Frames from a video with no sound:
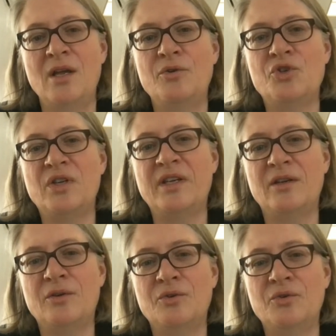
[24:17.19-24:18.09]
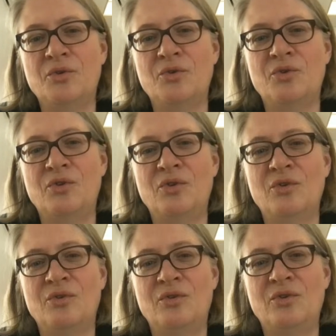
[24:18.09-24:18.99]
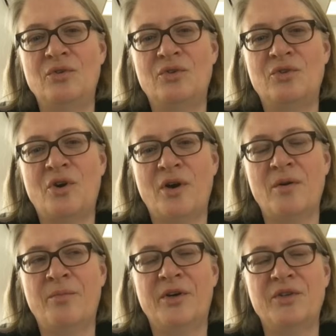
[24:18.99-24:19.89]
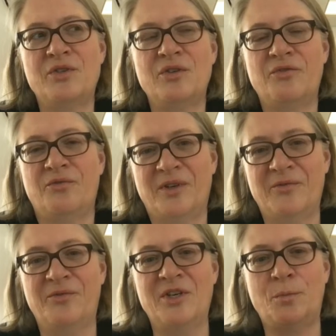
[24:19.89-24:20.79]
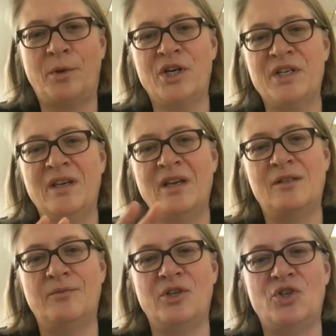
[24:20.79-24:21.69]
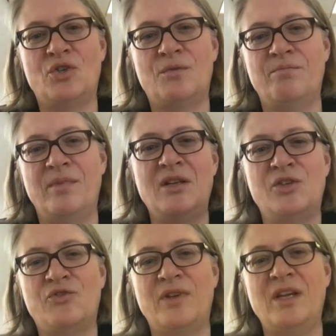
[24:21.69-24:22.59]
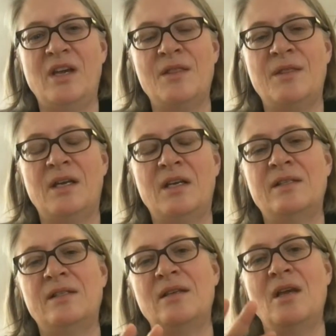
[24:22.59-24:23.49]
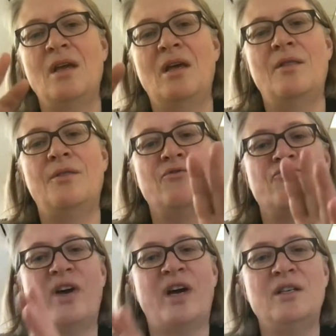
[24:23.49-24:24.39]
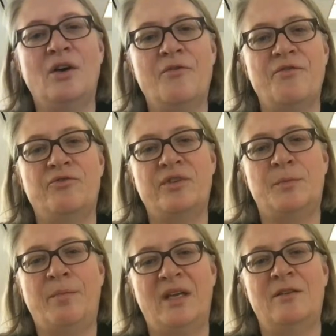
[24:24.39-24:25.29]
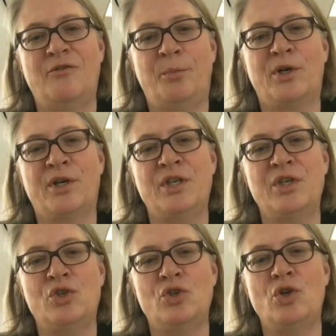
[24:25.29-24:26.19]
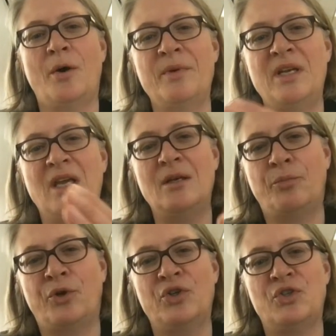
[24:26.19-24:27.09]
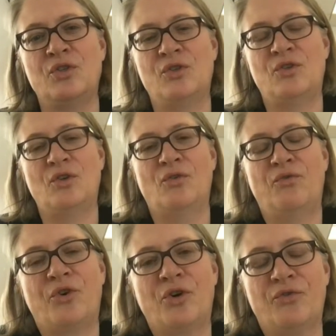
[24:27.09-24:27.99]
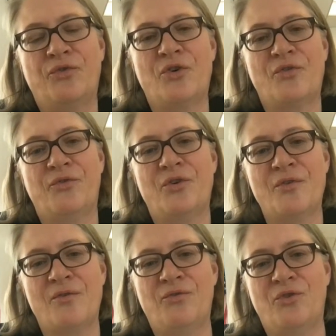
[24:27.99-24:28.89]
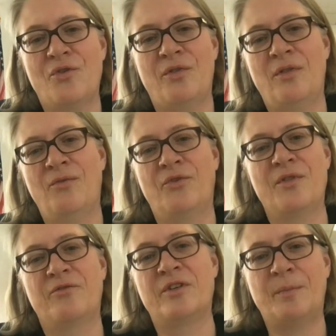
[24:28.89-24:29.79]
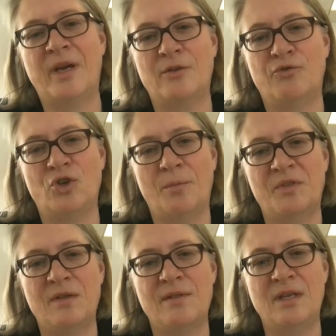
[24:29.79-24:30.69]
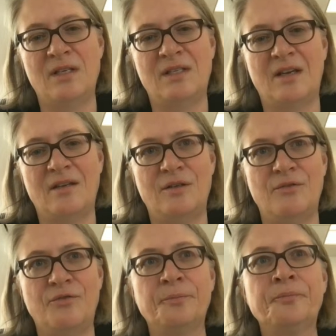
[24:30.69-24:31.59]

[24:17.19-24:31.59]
Usually you talk about sort of, well, which party gets which ministry, and then it's the right of the respective party to nominate persons for the respective jobs in the executive.